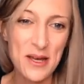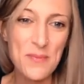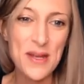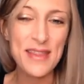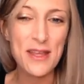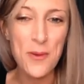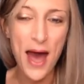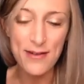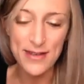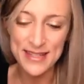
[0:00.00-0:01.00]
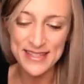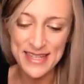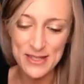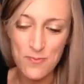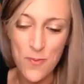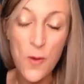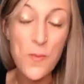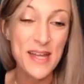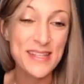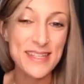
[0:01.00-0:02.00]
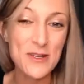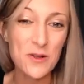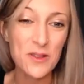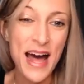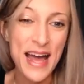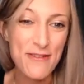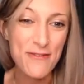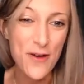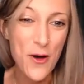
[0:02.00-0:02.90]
Meaning that you get these moments in your life